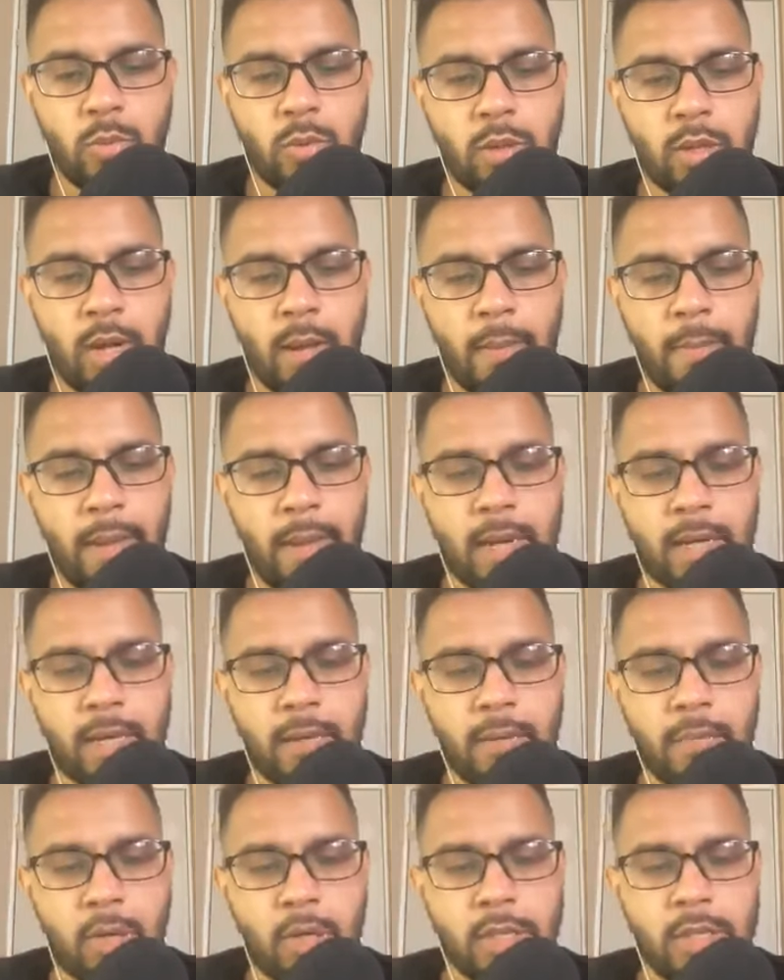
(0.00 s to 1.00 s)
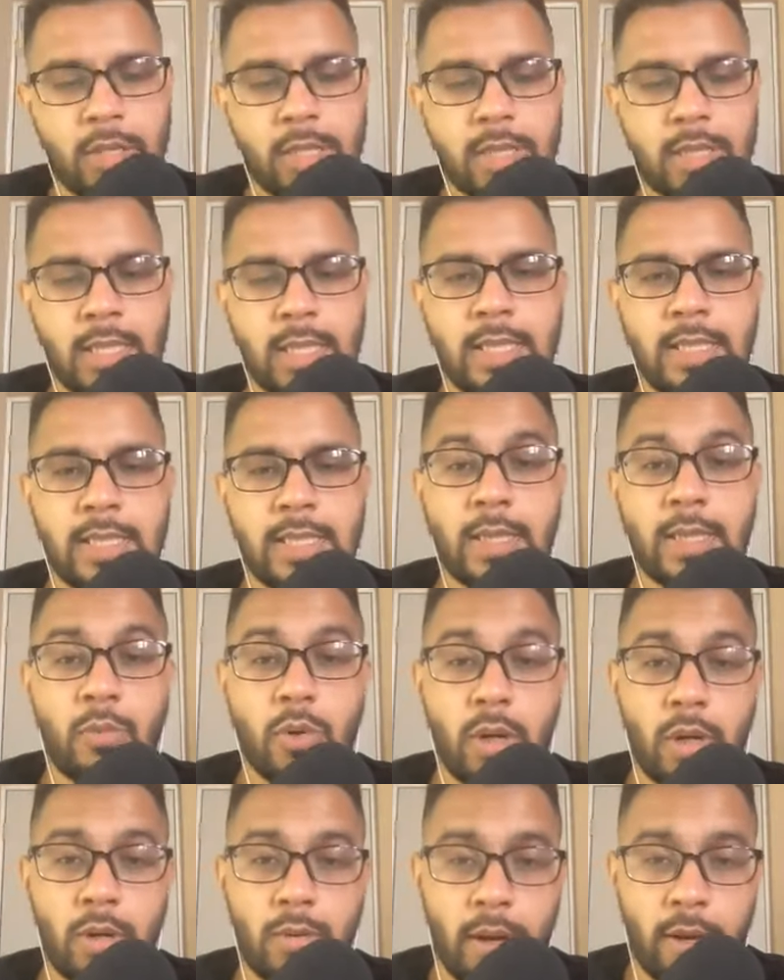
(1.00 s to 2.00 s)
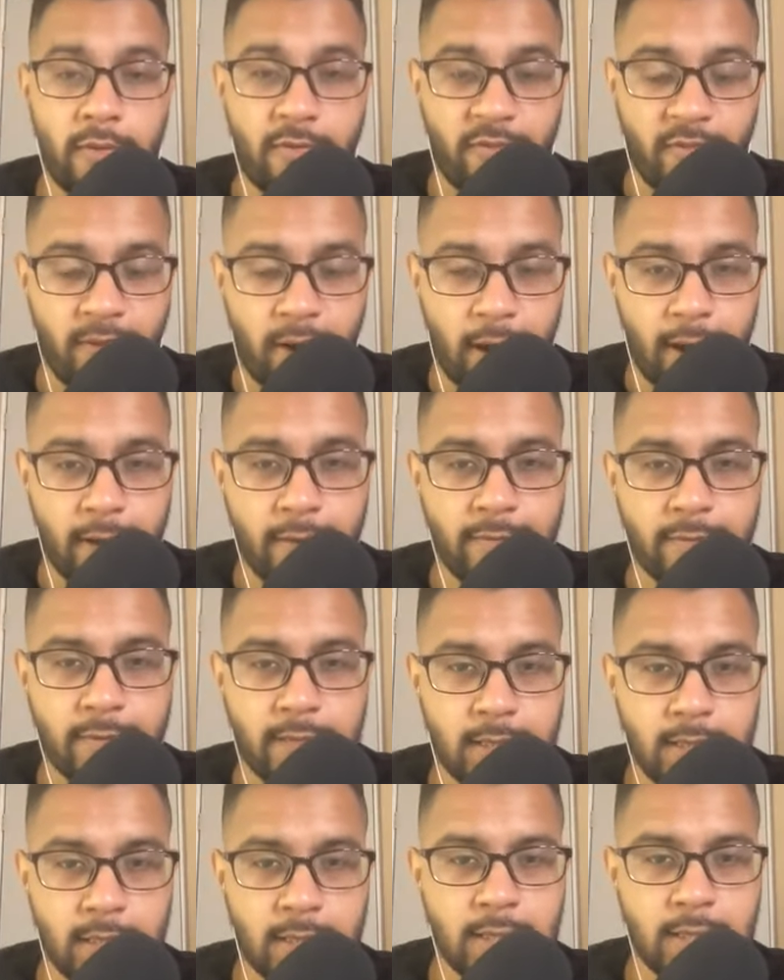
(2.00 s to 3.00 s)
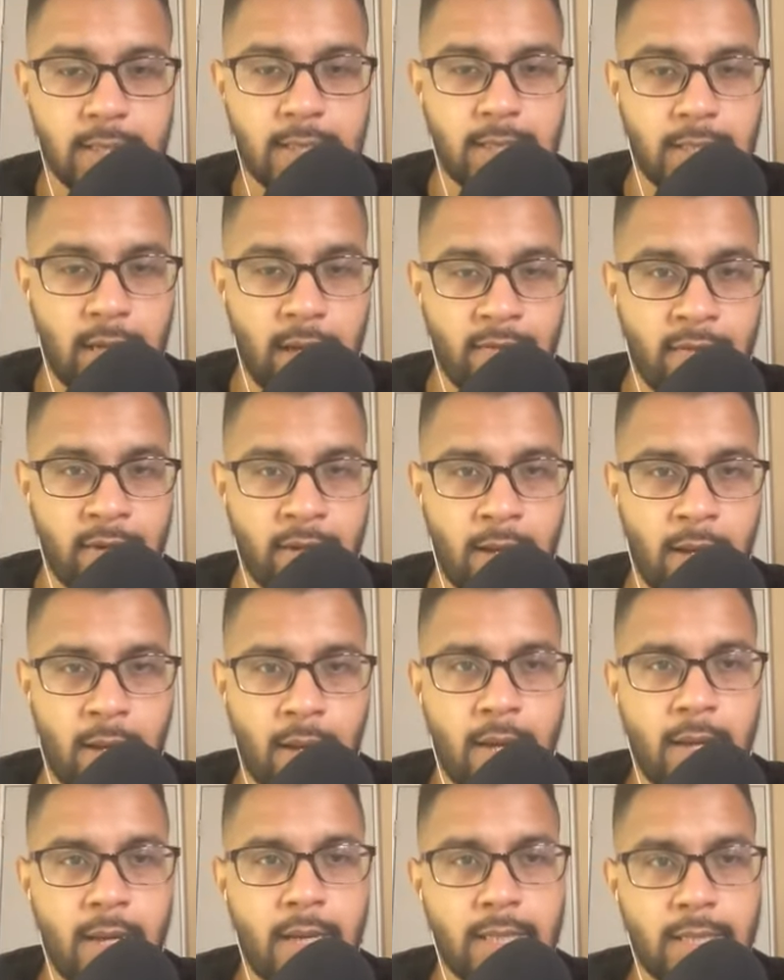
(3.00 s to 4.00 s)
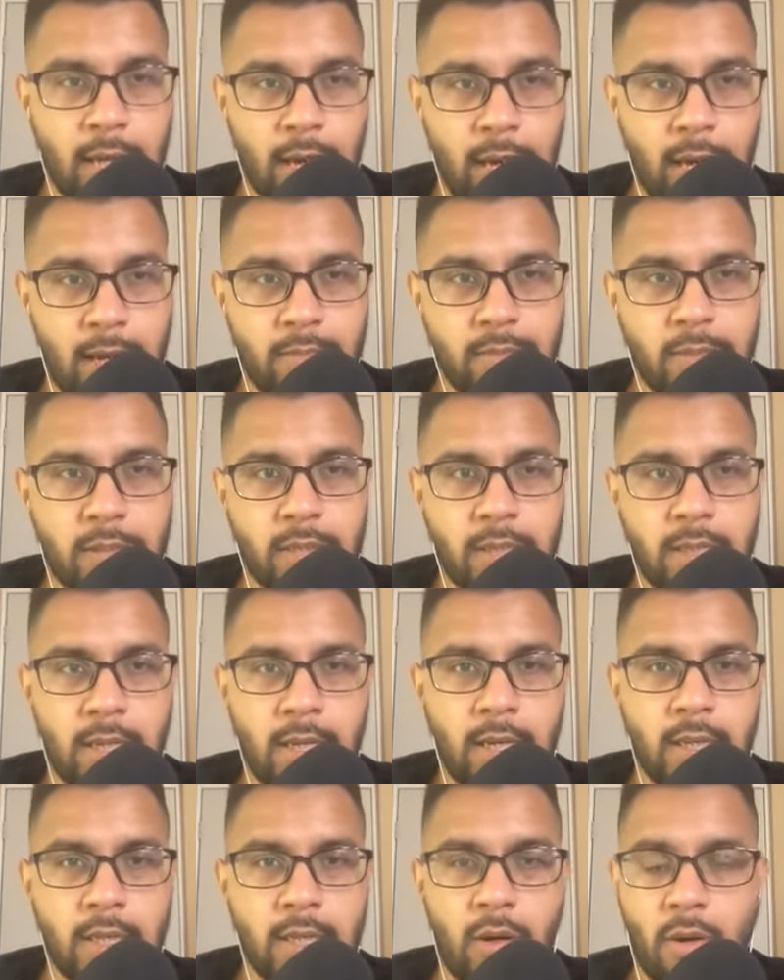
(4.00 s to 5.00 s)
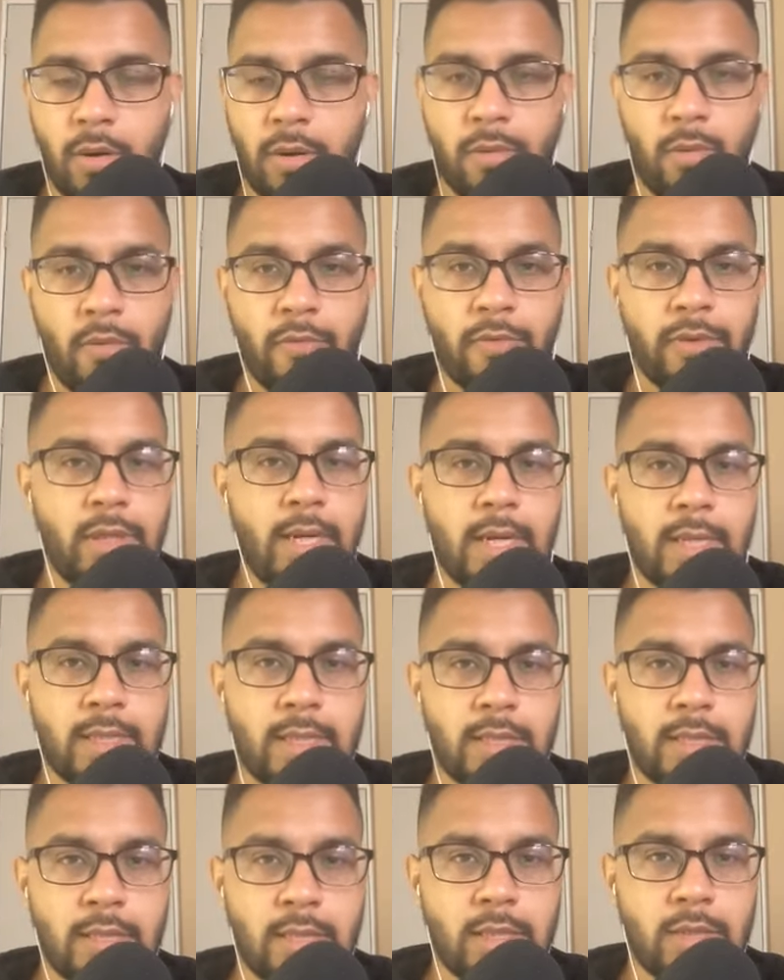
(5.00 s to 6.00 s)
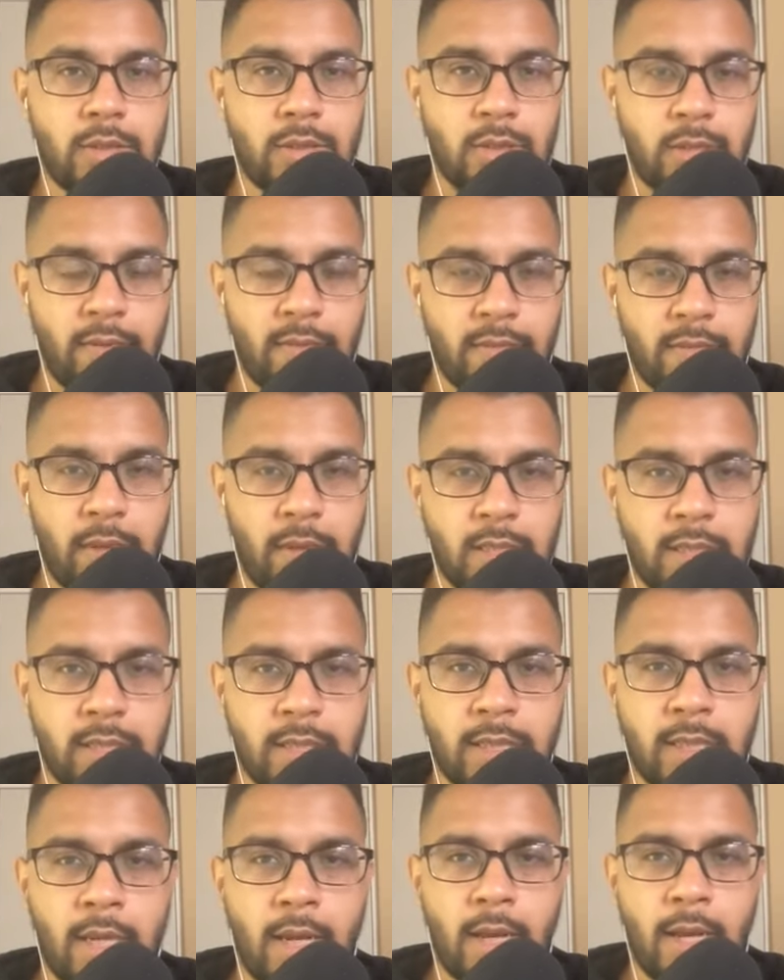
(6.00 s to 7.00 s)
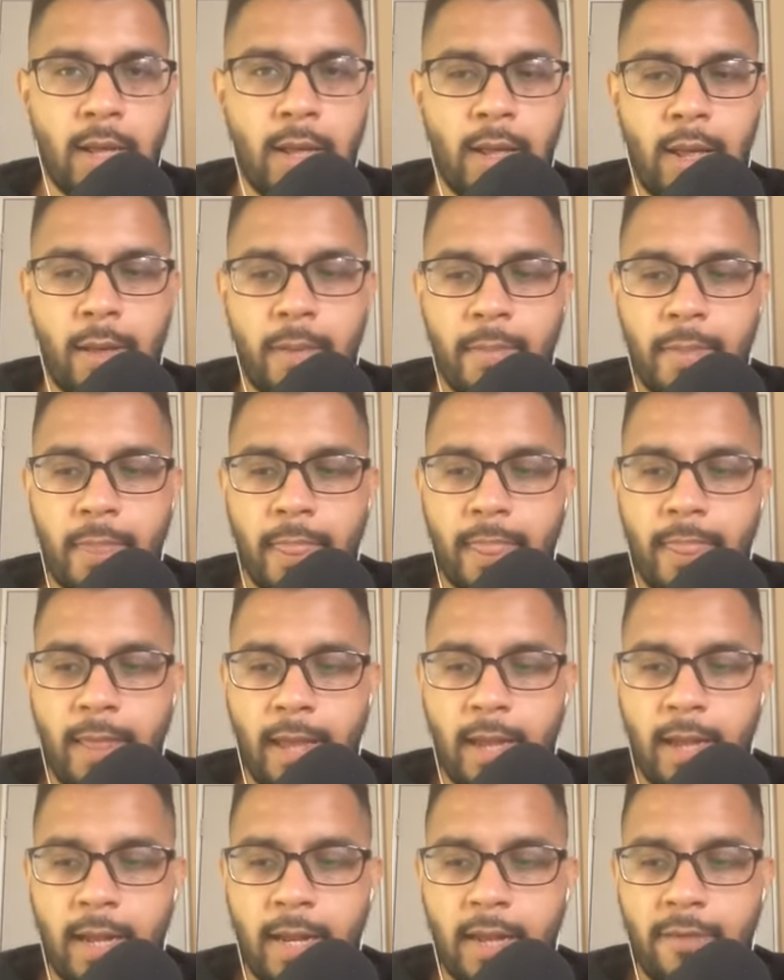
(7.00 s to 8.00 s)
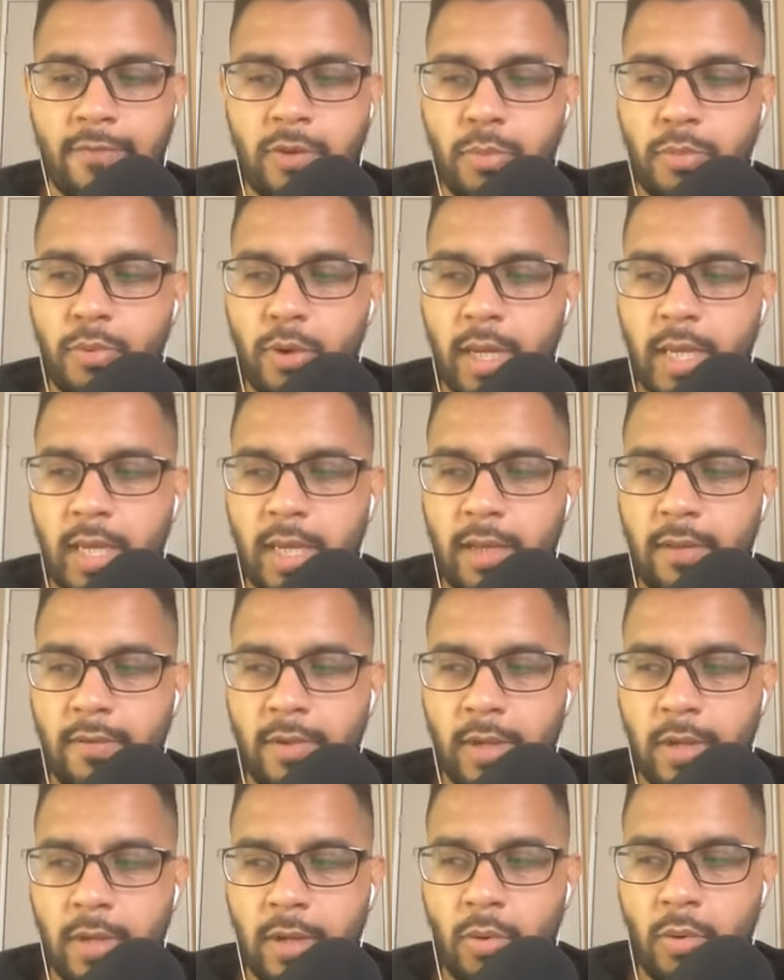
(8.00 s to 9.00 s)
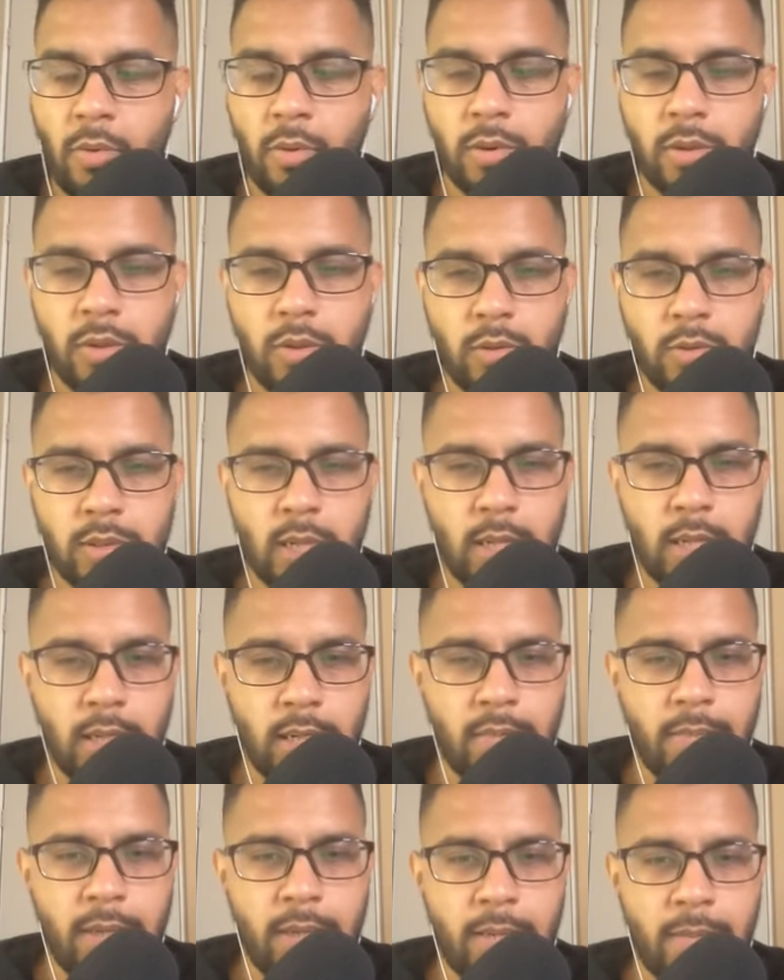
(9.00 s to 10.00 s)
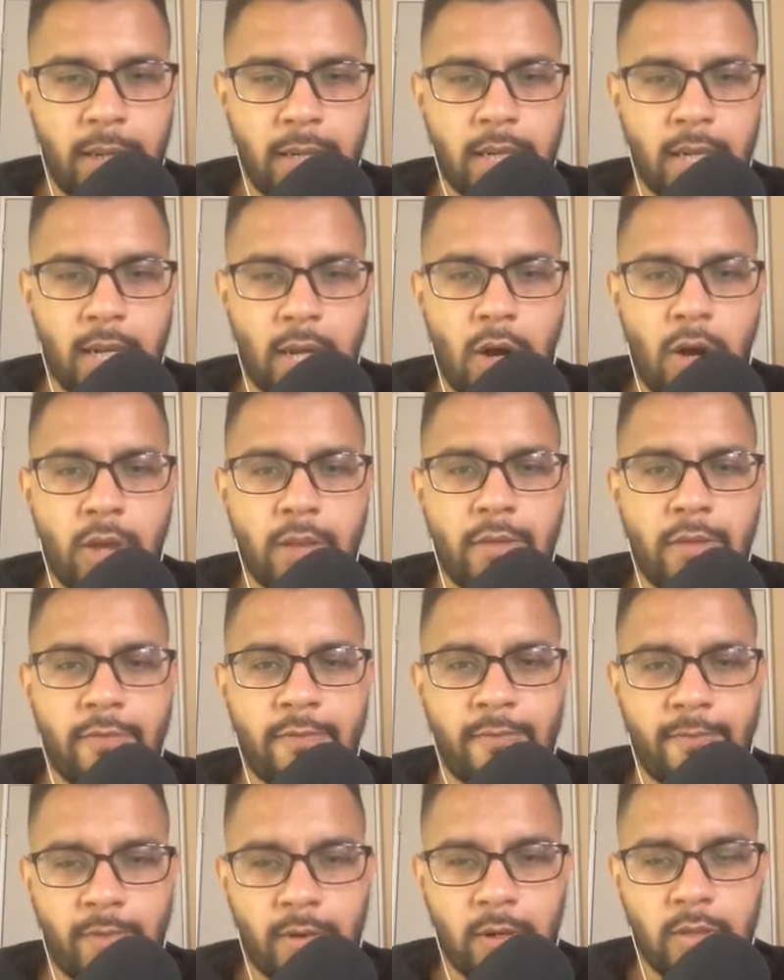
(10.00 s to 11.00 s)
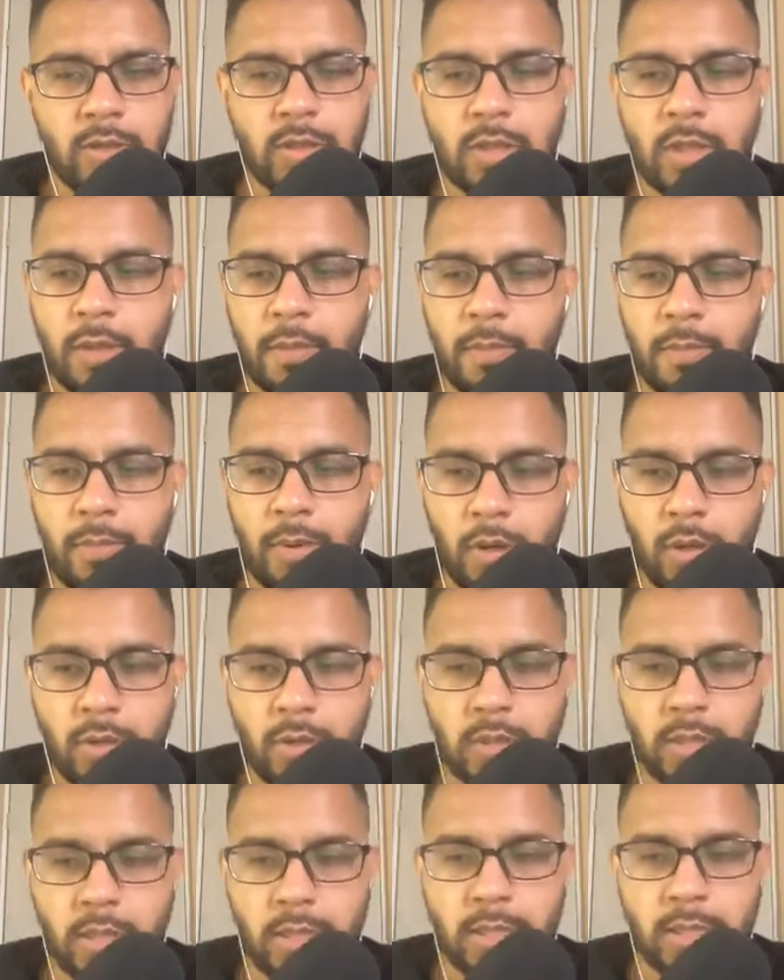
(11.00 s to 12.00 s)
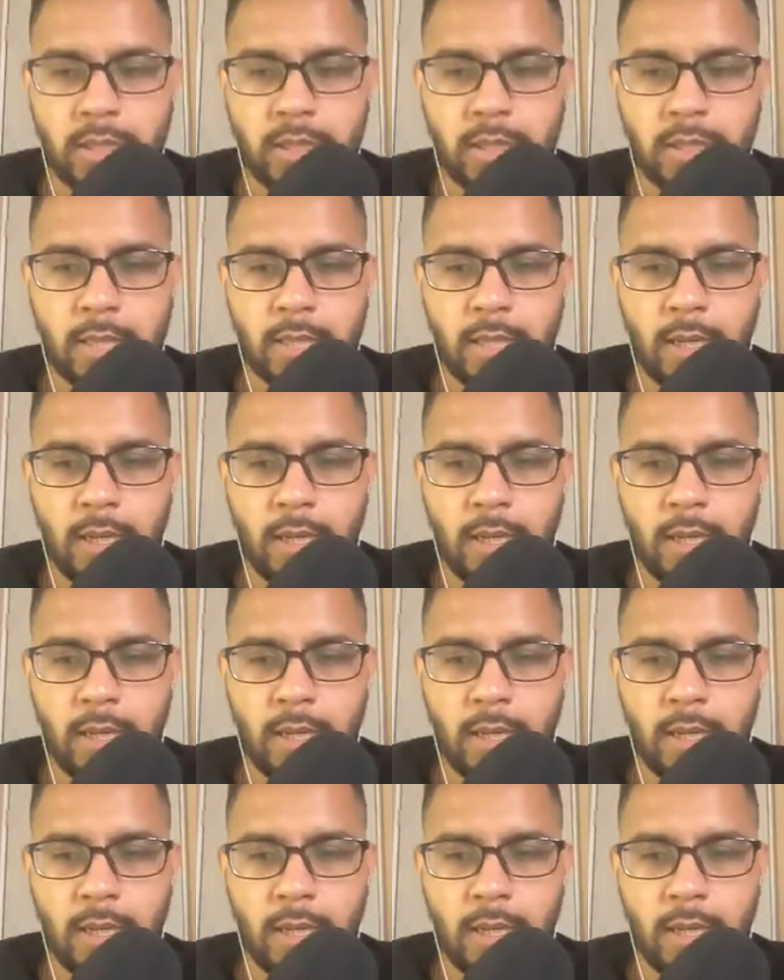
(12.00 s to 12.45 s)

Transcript: will come back and purchase is somewhere around 5, 6, 7 times over the next 6 or 7 months, then if you break even or lose a little bit of money on the first purchase,